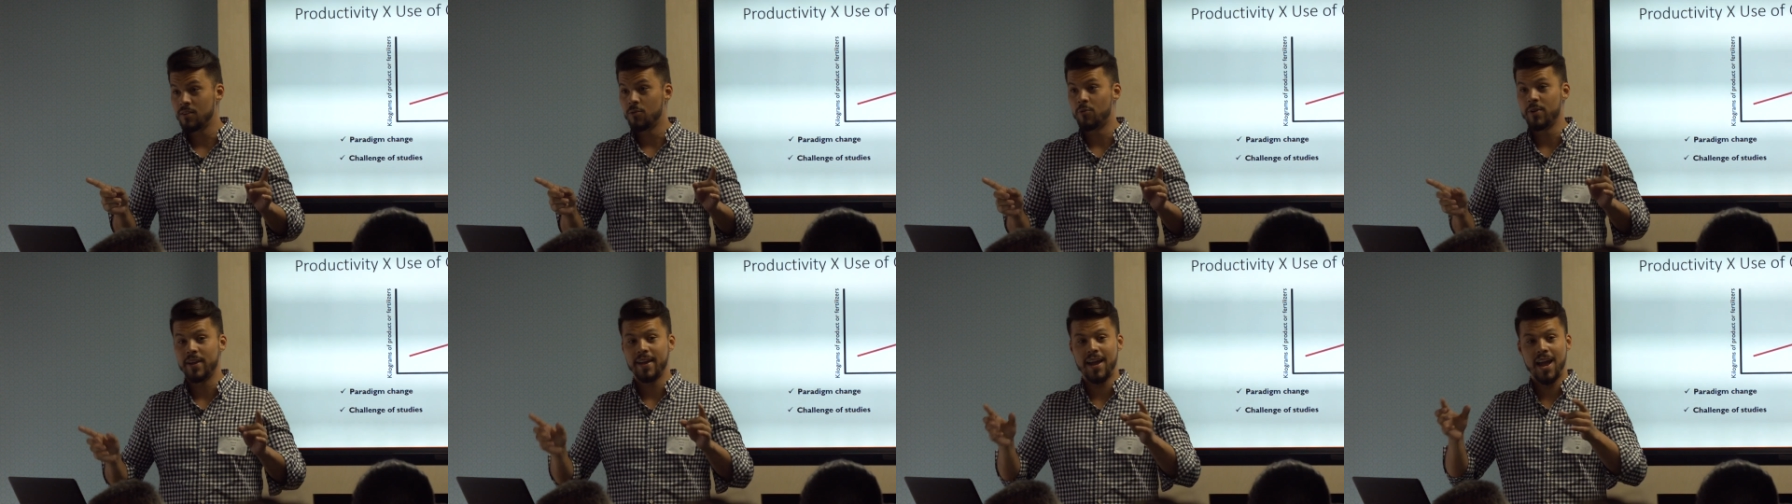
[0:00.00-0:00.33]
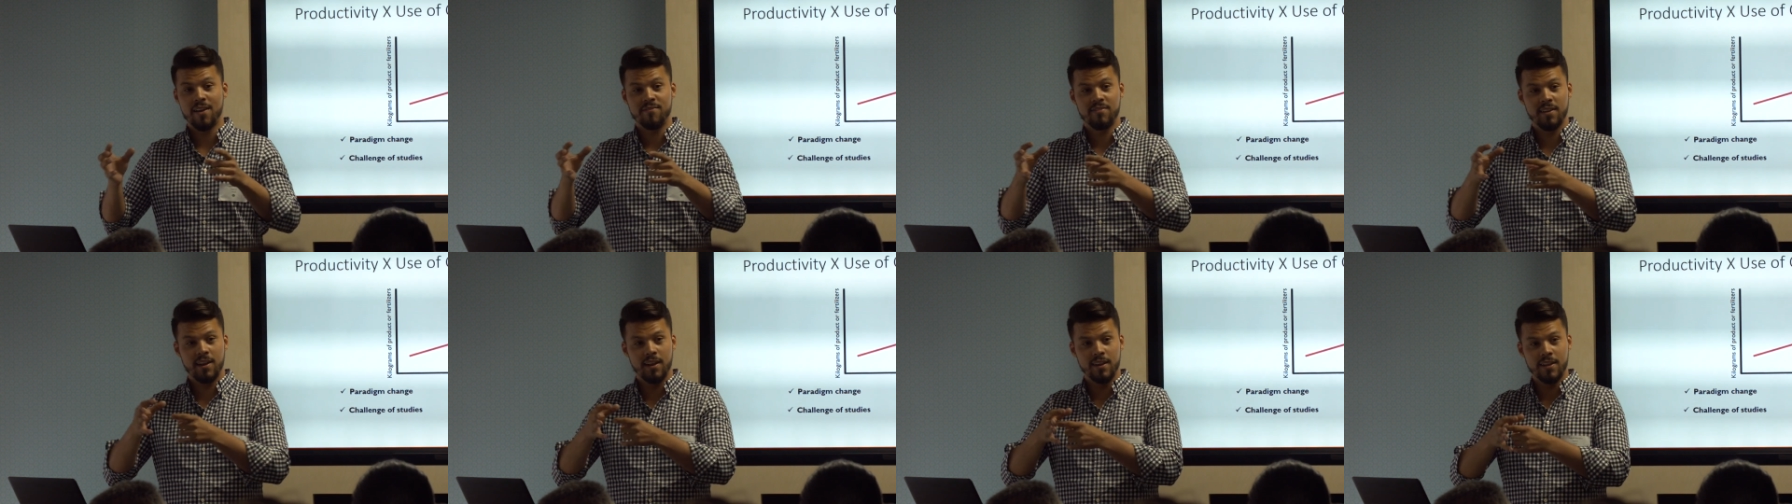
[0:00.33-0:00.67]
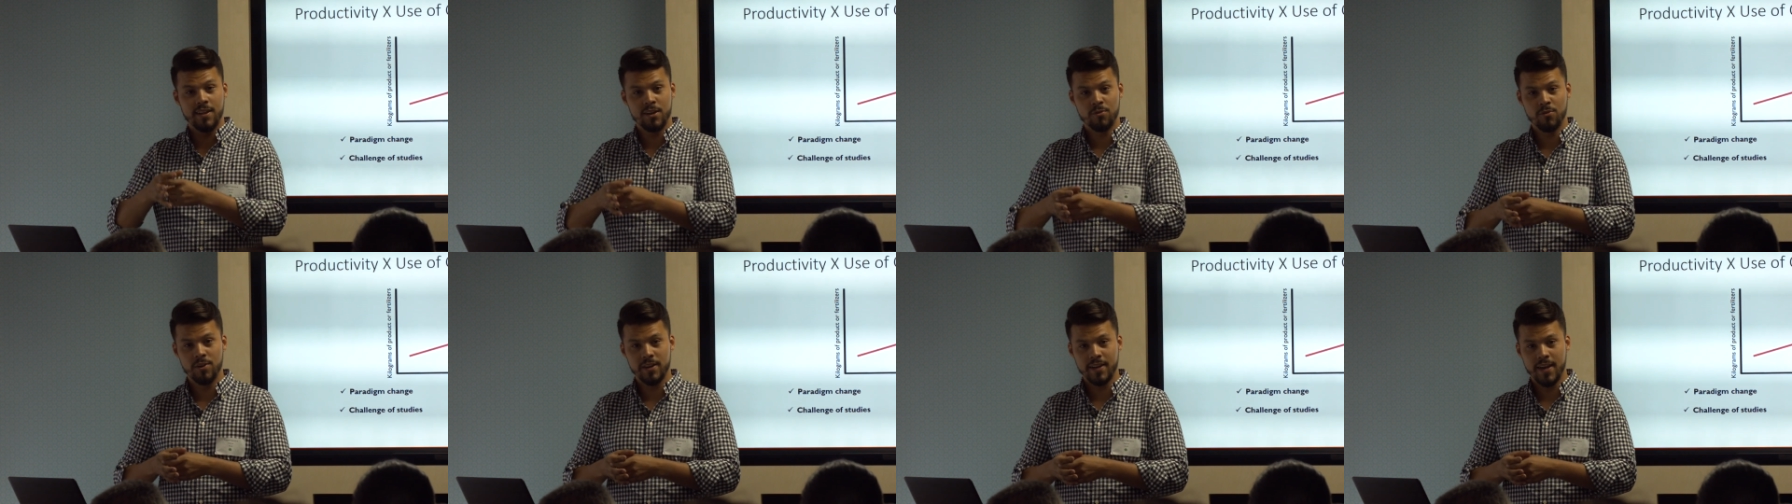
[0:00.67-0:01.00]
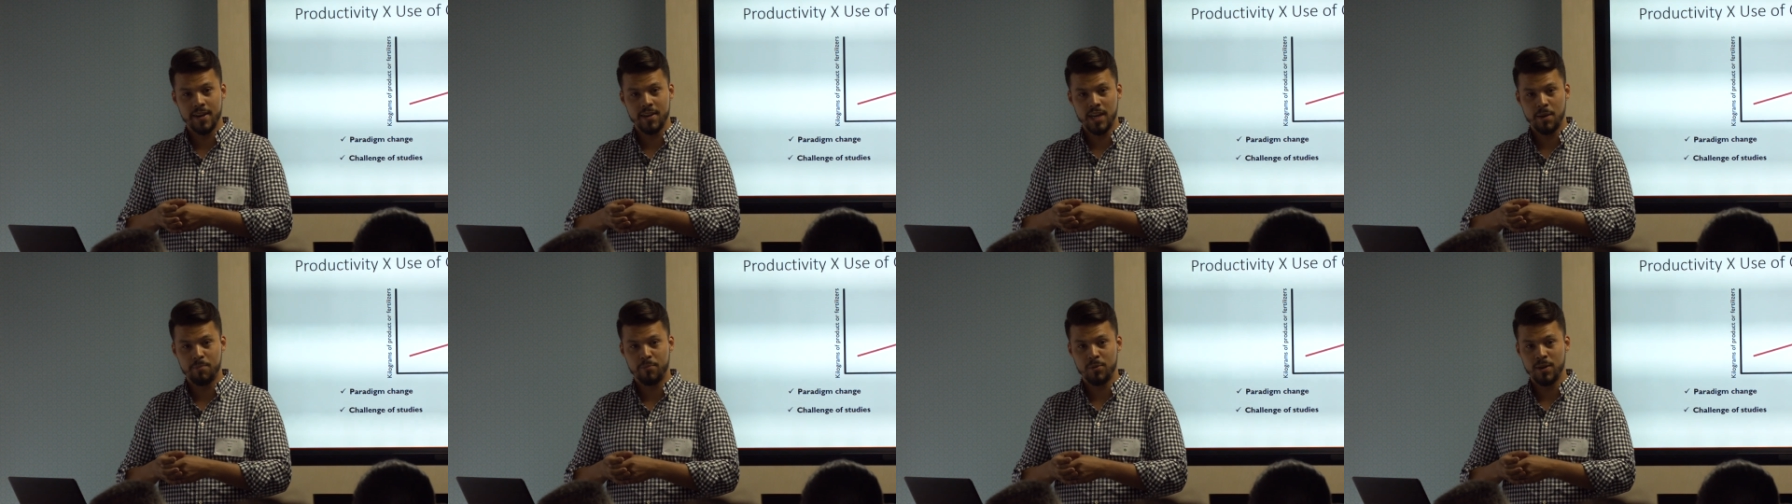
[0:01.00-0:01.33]
We have a little
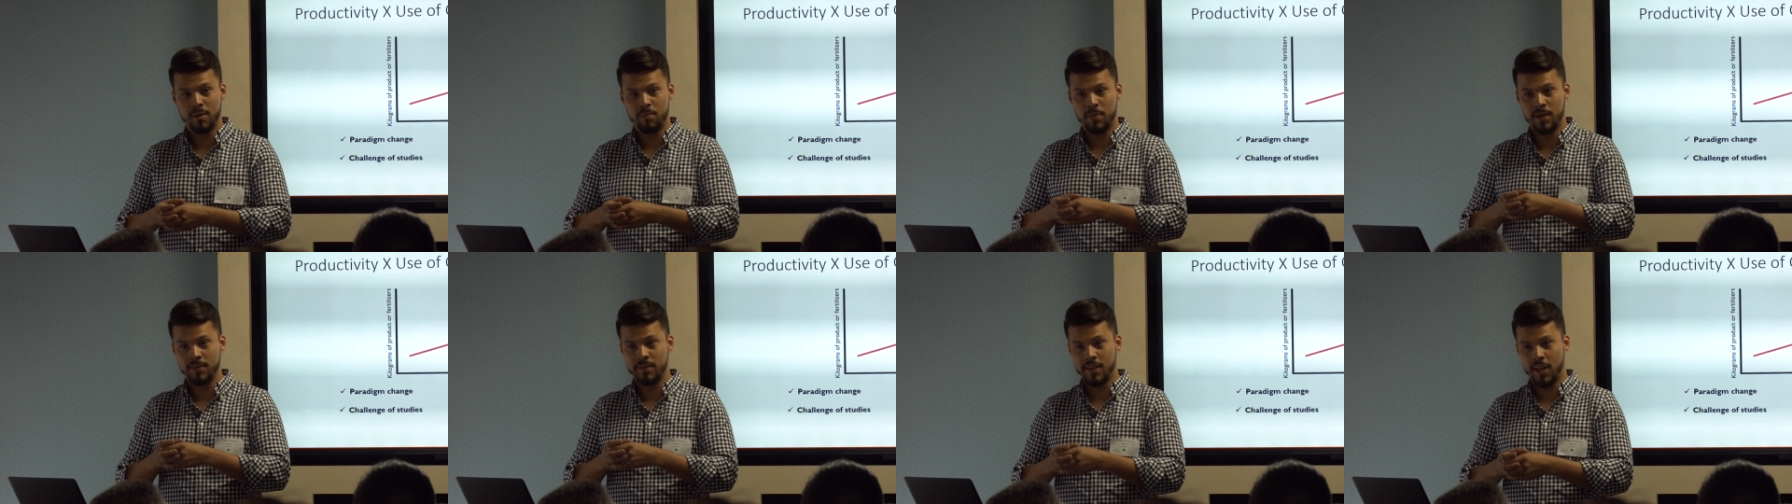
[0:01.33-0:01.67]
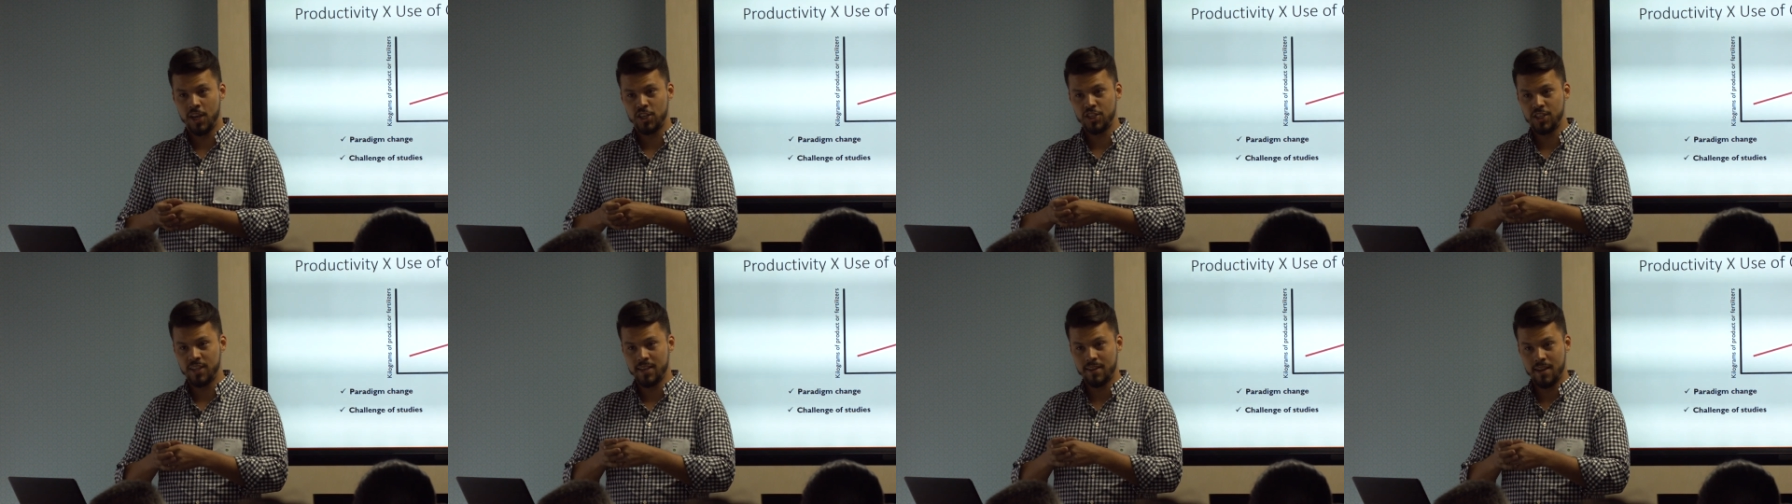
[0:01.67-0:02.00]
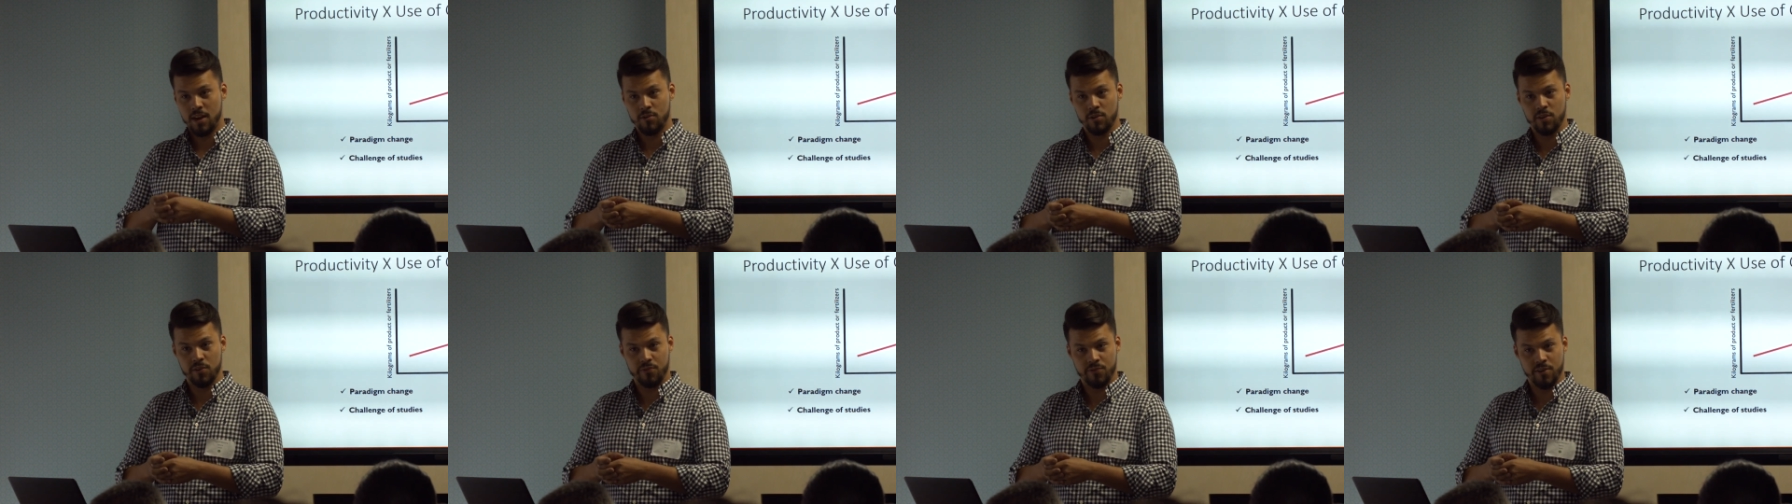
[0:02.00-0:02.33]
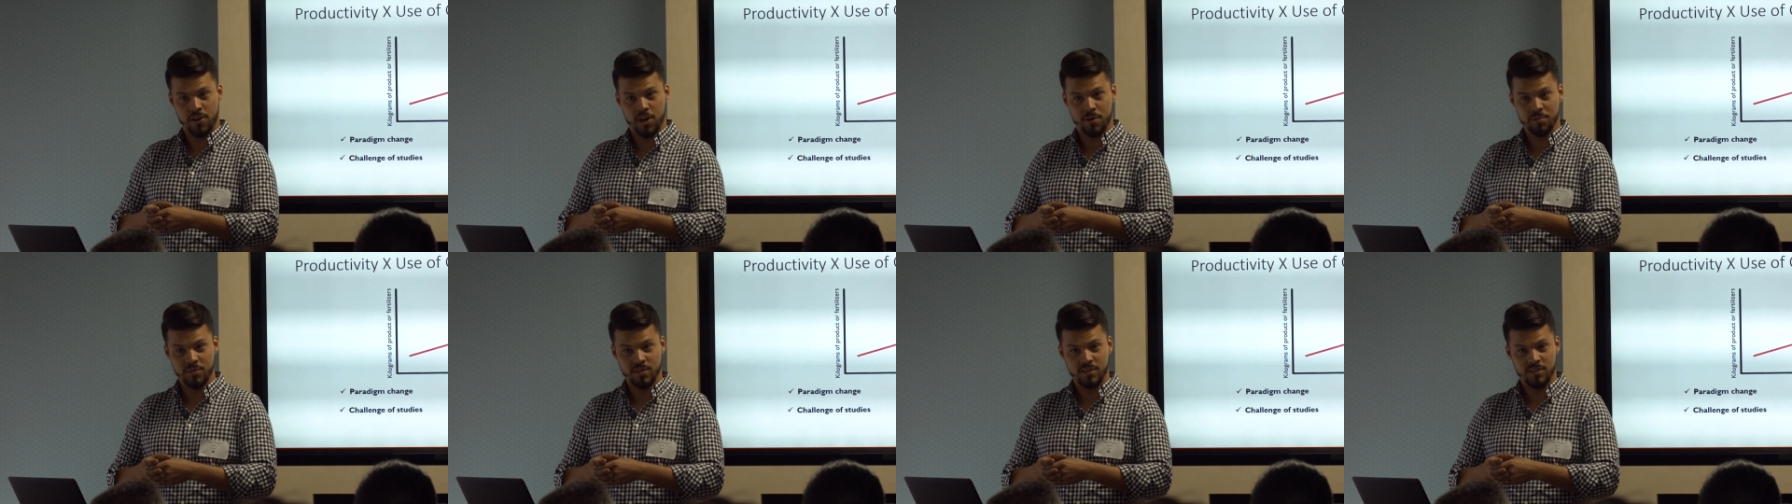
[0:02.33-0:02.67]
organic plantation at our
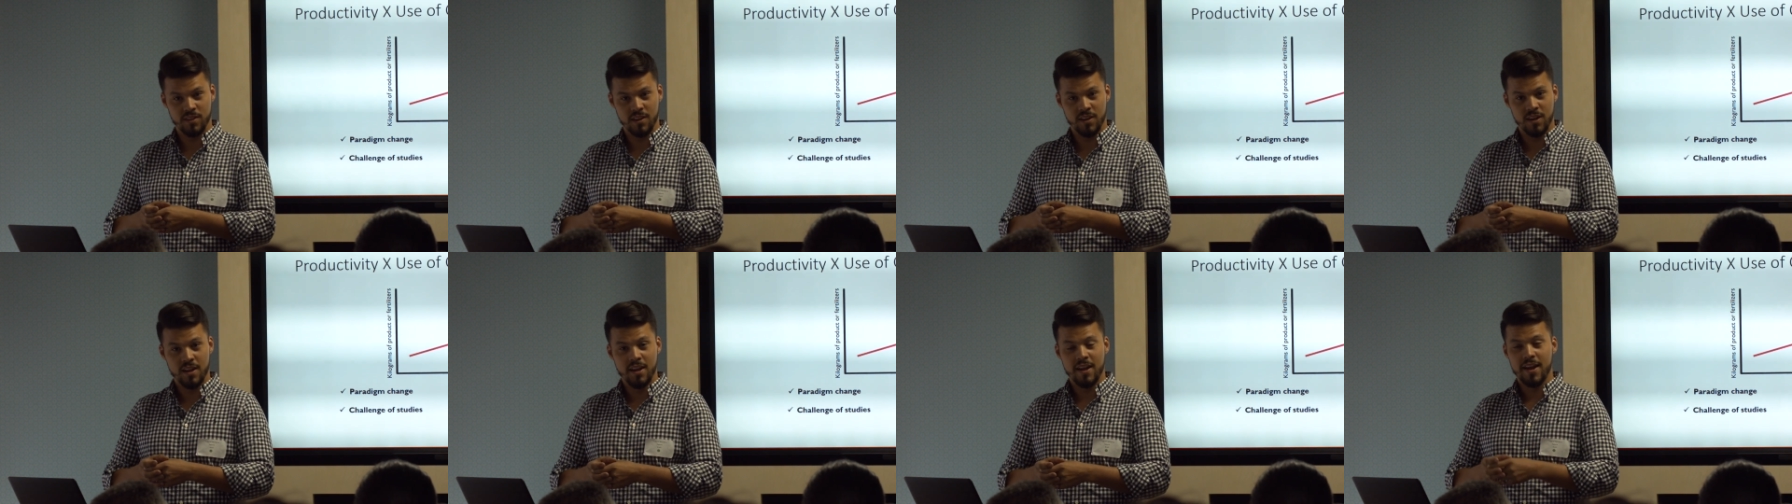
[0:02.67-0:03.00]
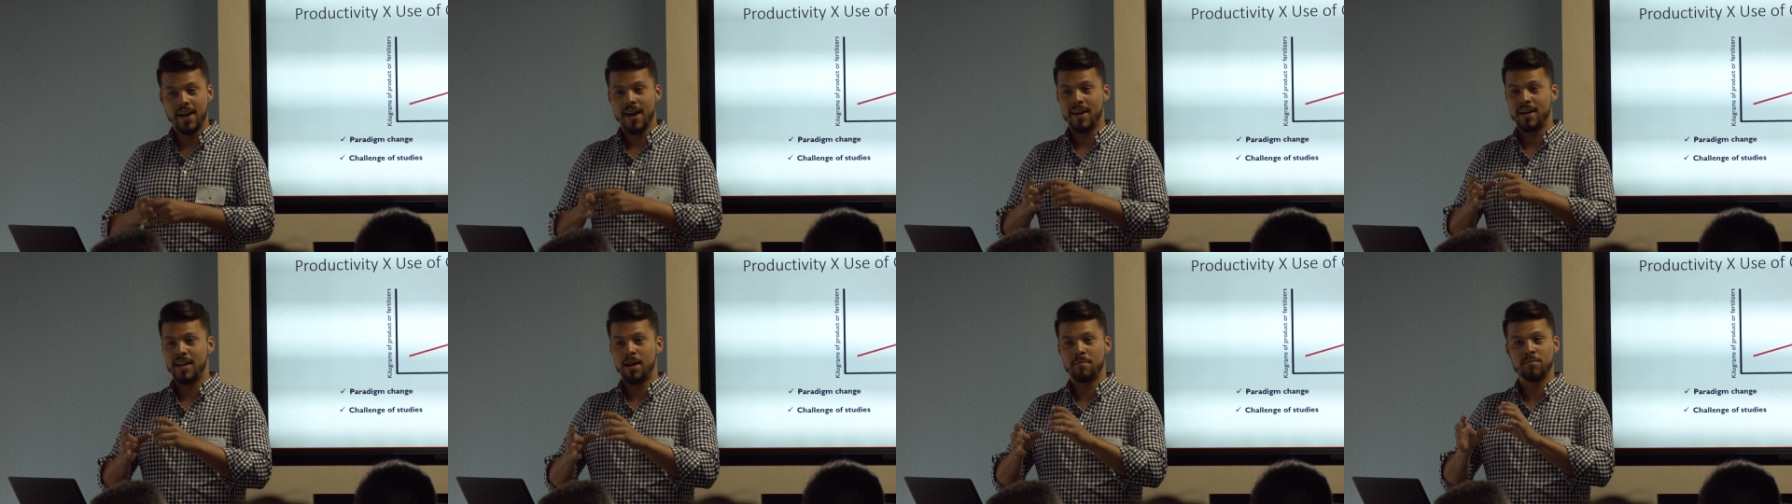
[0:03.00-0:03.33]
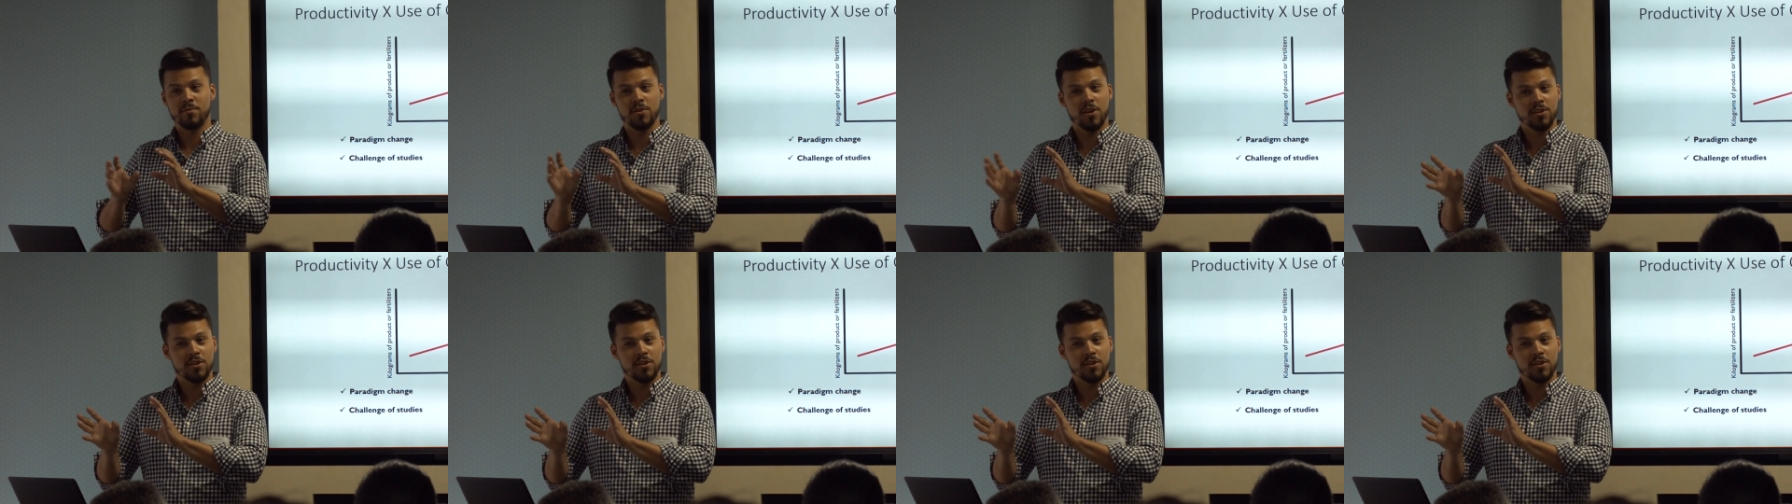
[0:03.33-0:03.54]
farms, and I'm